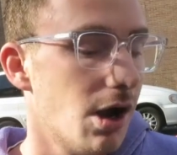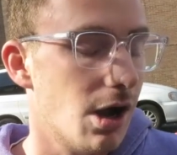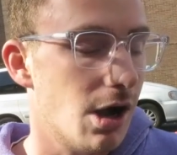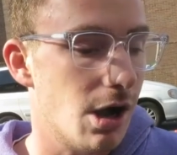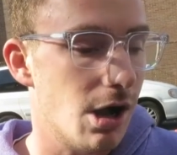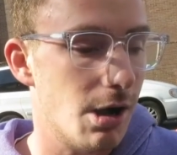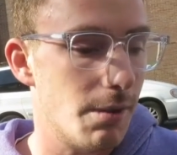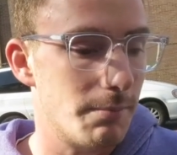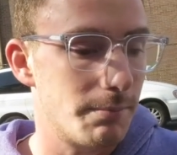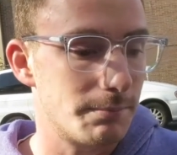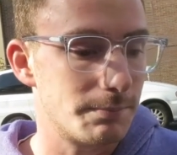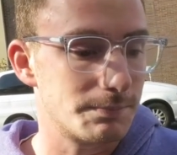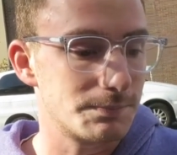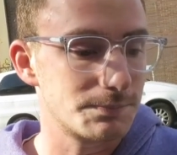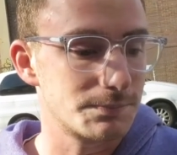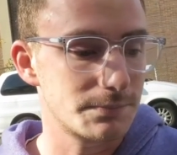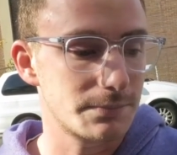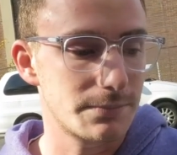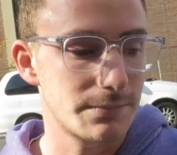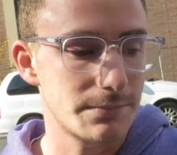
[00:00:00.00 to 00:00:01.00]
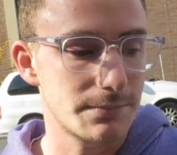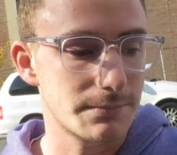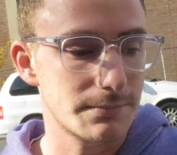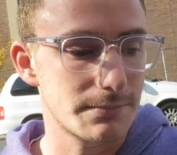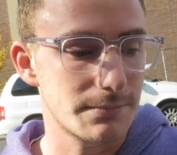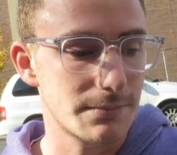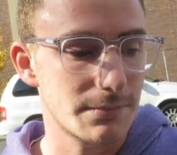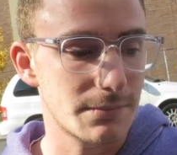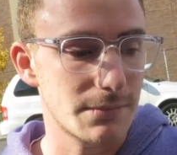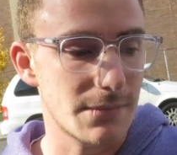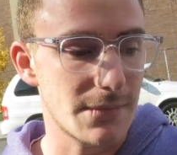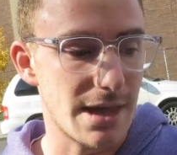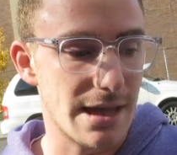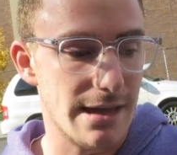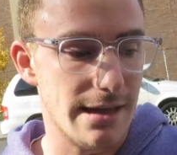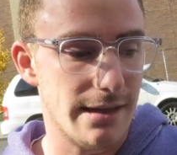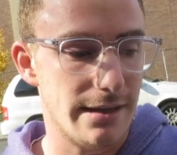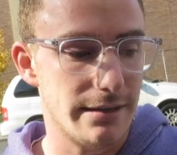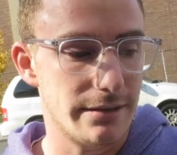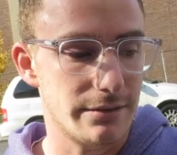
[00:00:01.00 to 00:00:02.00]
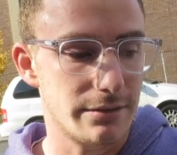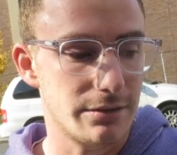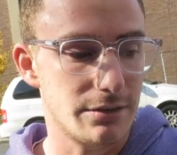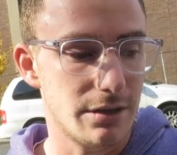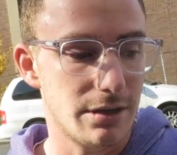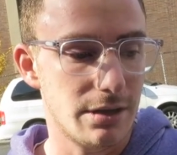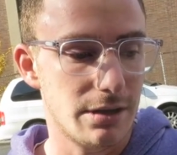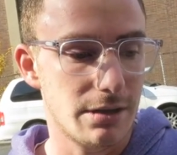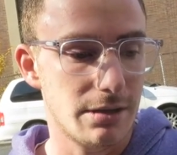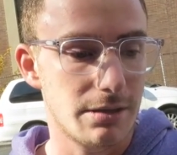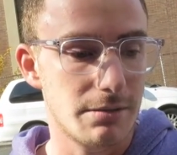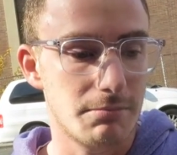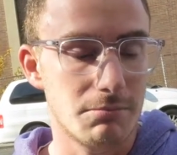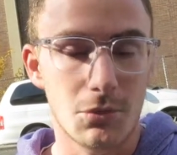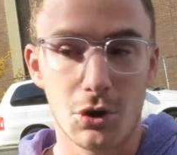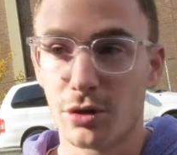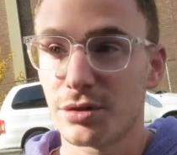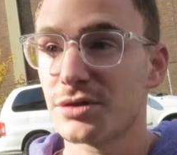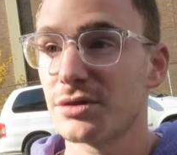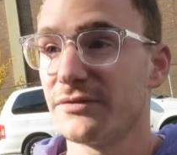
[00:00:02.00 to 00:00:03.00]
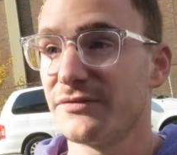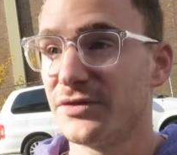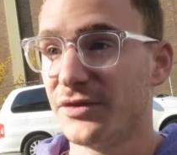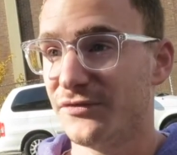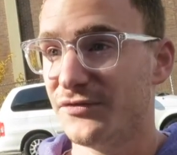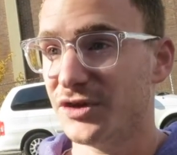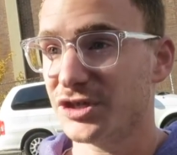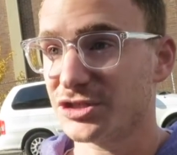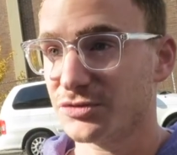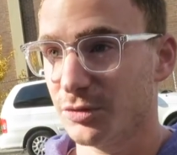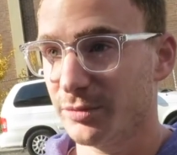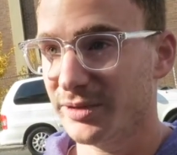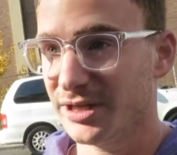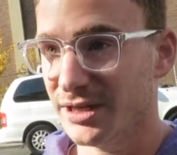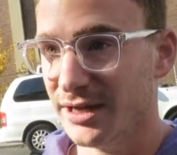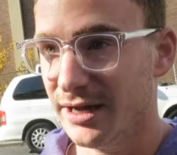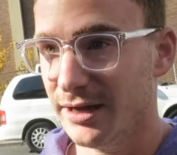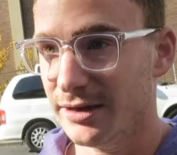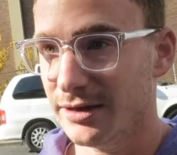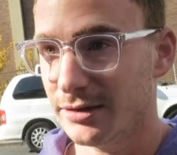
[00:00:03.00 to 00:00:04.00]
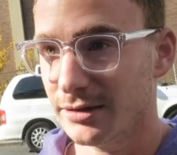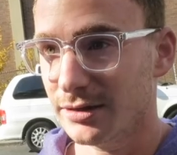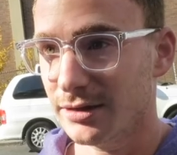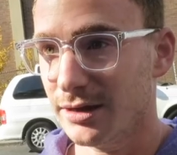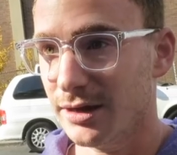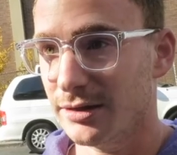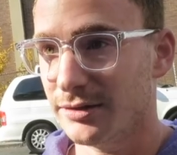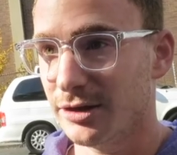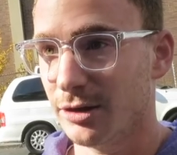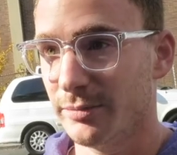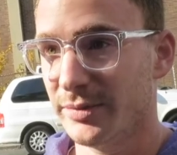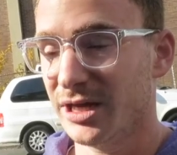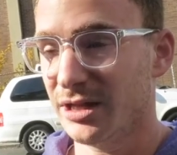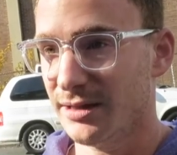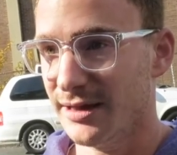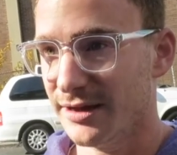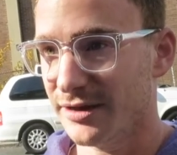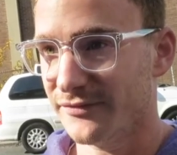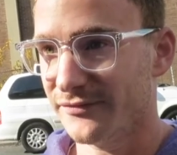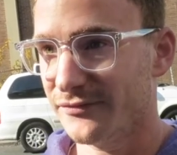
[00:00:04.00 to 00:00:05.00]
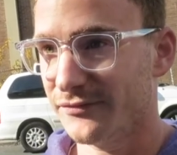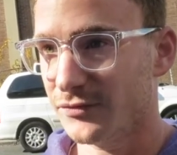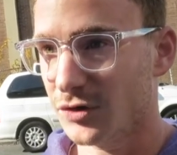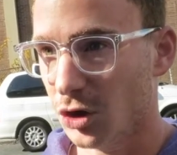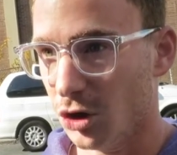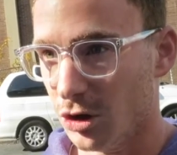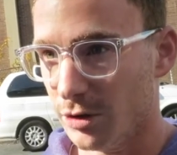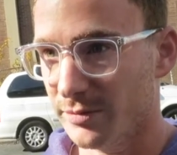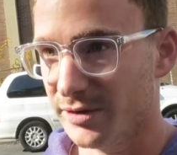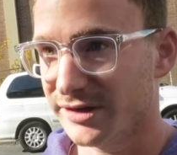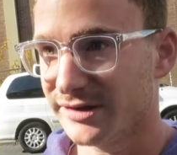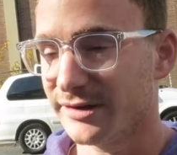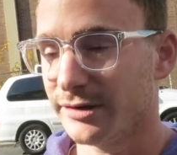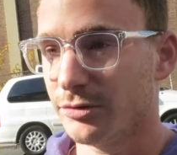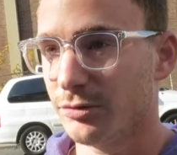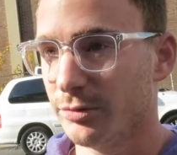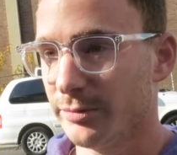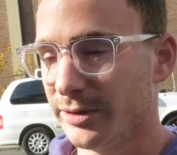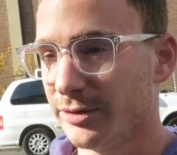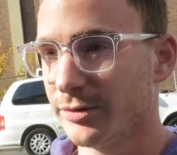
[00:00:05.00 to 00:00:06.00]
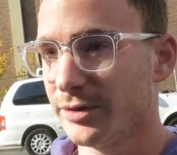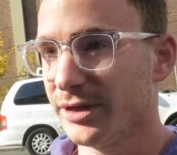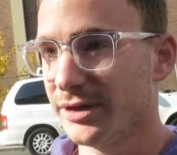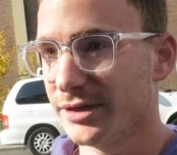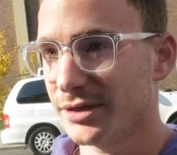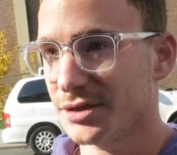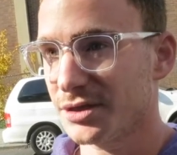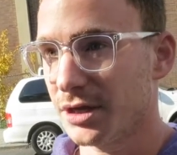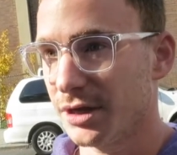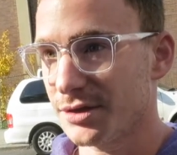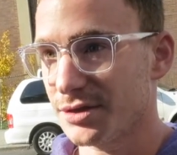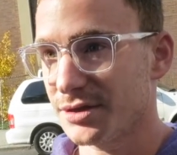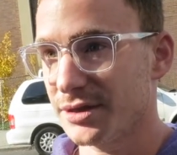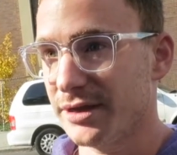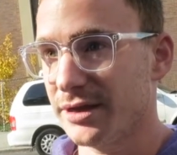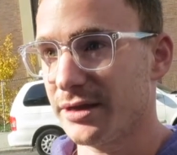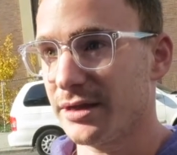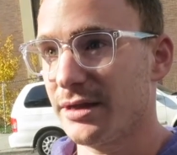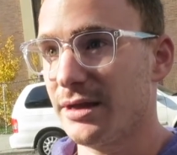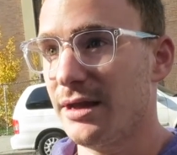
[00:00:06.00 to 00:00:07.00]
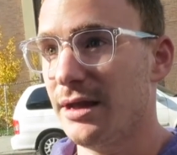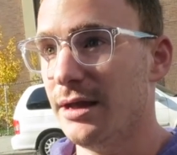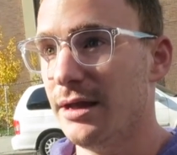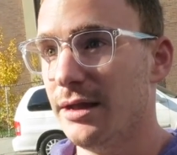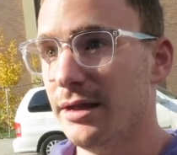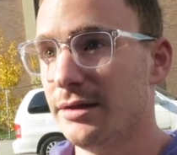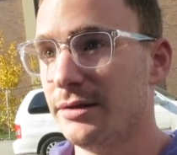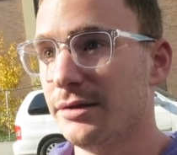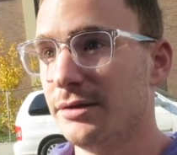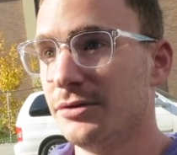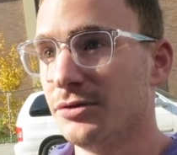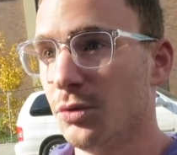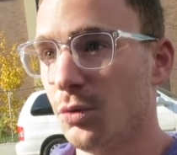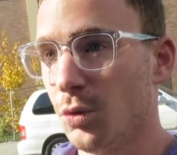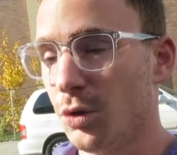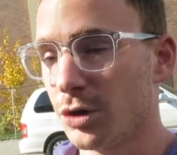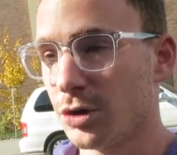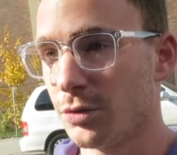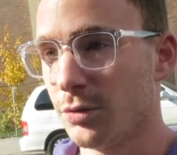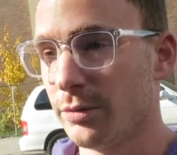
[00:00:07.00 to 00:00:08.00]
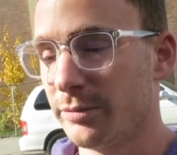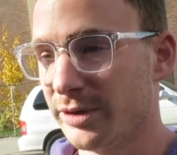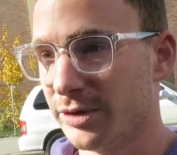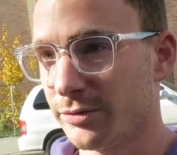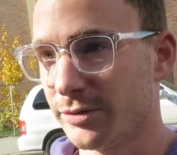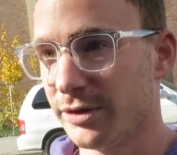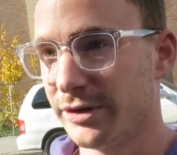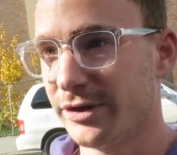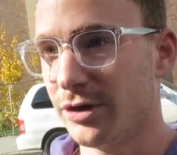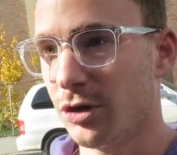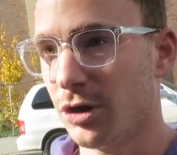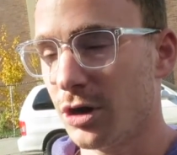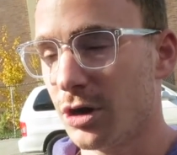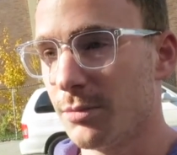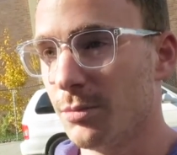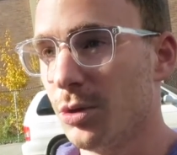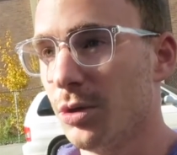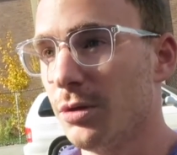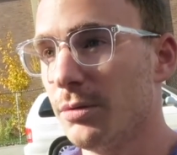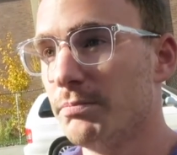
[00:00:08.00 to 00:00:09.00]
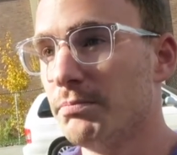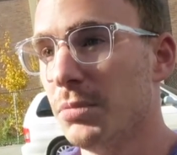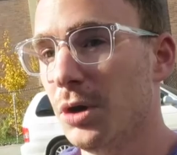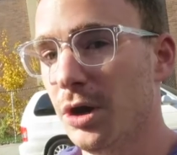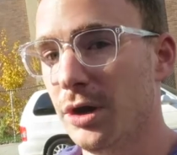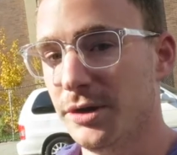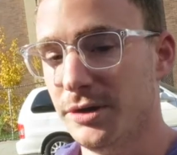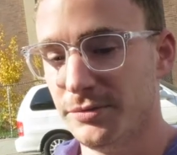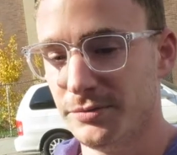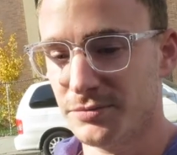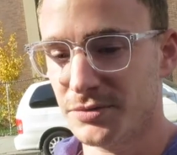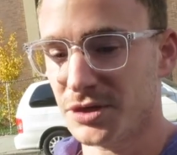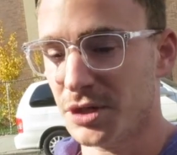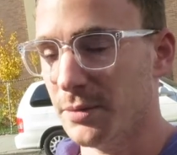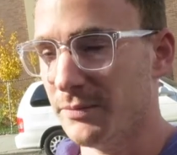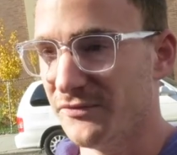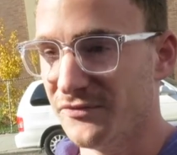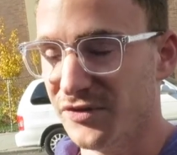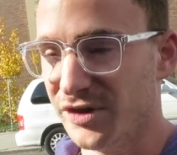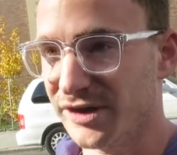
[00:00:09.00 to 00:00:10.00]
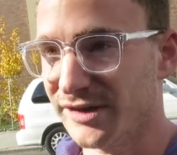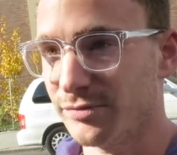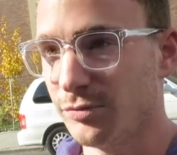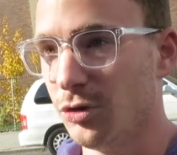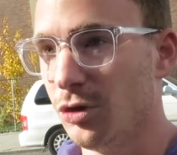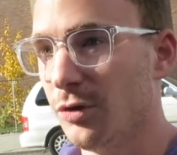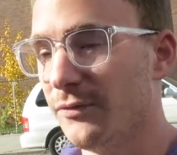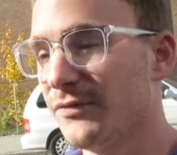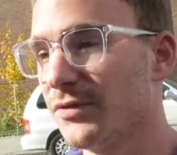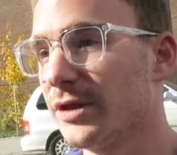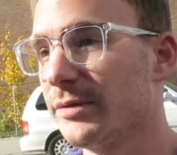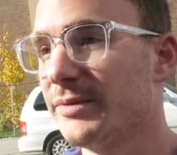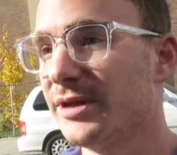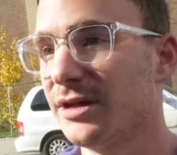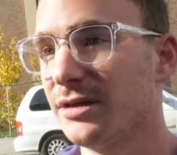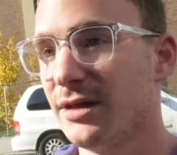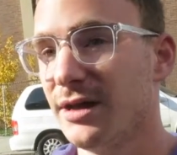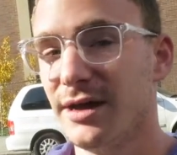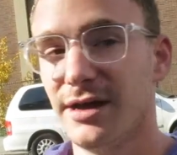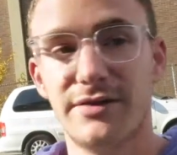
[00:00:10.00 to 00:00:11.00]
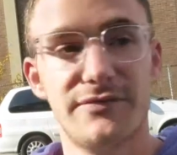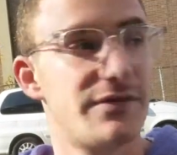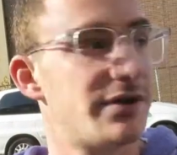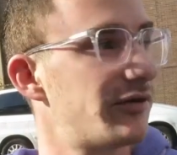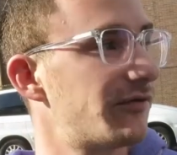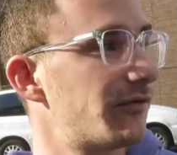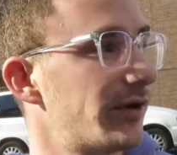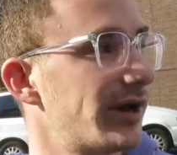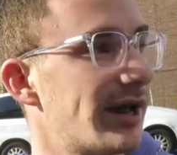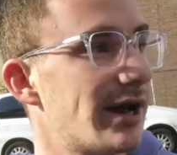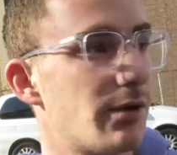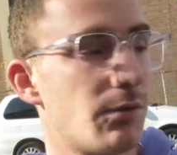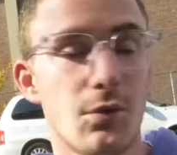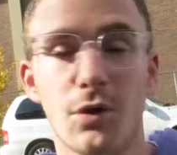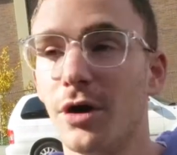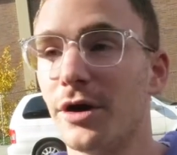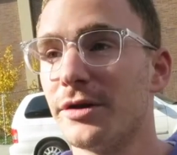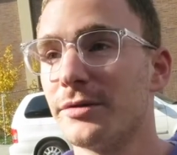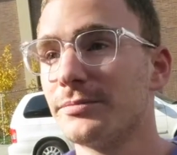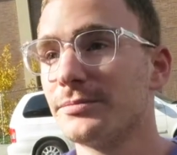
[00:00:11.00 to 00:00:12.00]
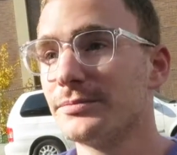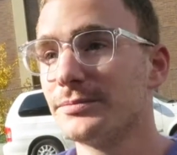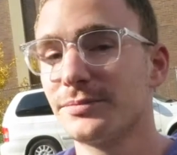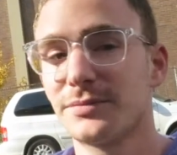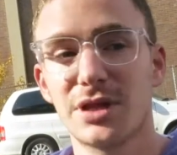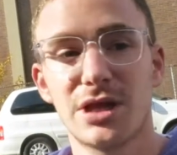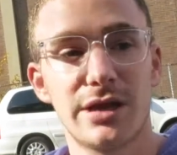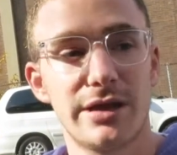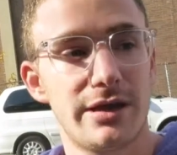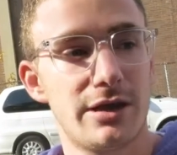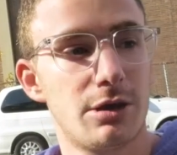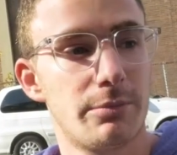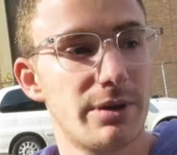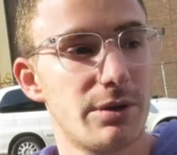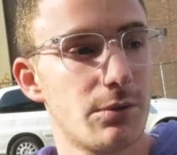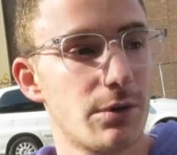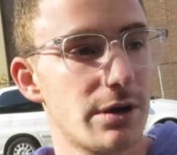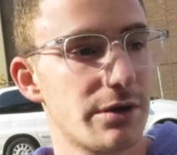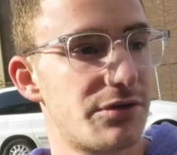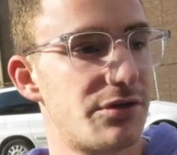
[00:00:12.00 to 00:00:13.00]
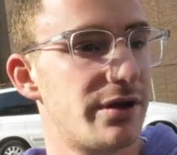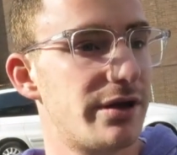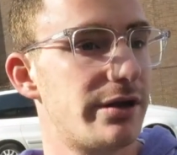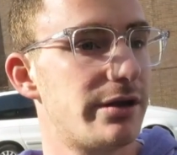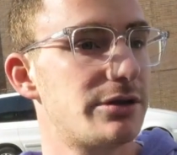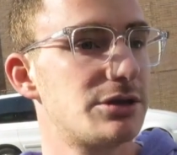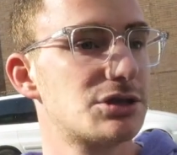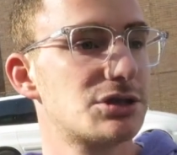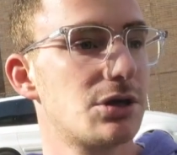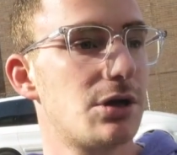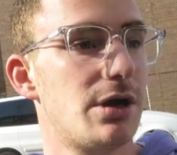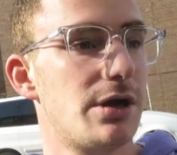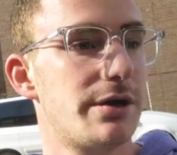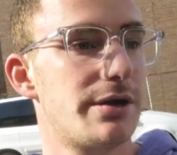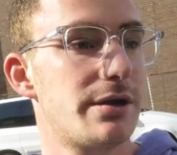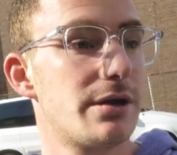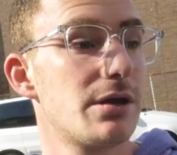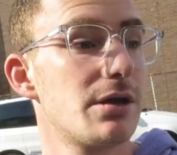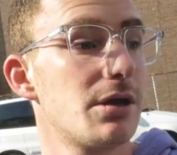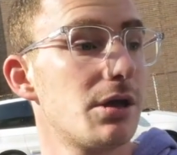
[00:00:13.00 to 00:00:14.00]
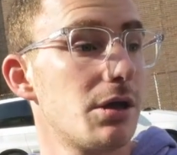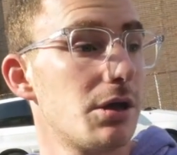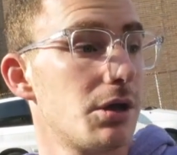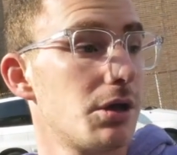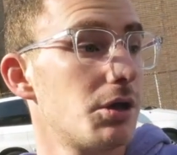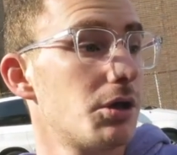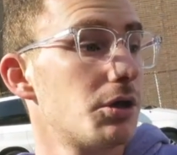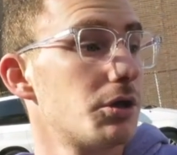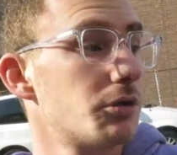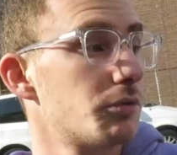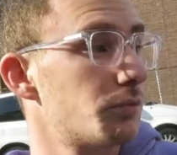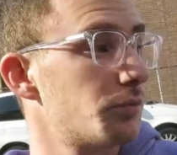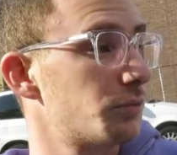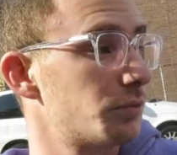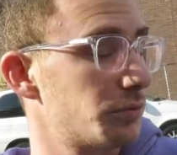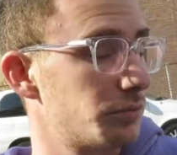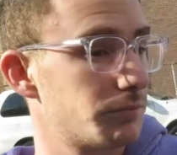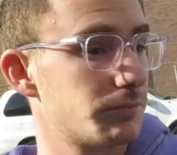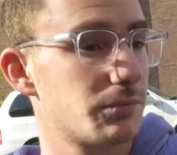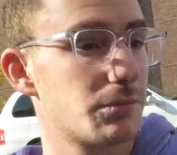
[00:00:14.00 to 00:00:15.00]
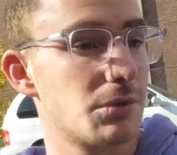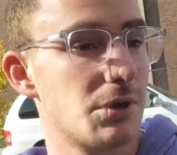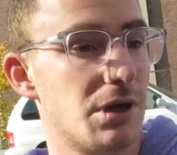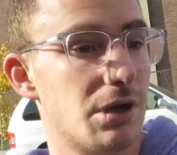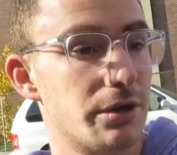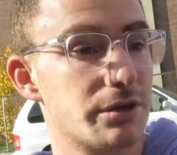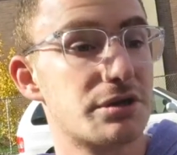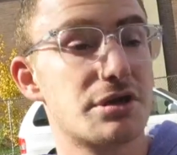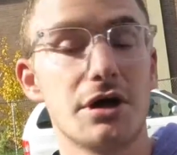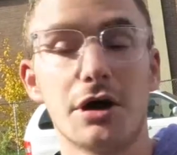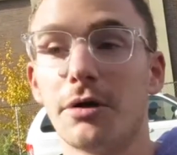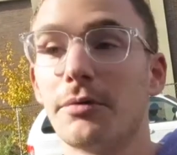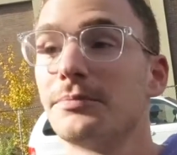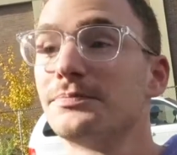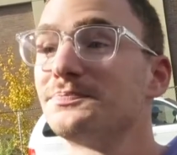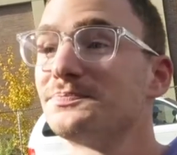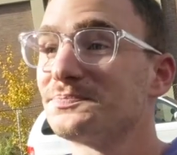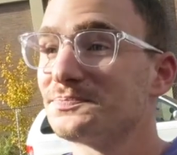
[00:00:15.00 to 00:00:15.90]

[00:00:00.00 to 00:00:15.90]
Um, and uh, most of the fish will be dead, and there'll be a lot of garbage, and it will be really disgusting, and the water will be really horrible, but some fish will hopefully be alive, and if we get one, it'll be worth it. And Sean, uh, so,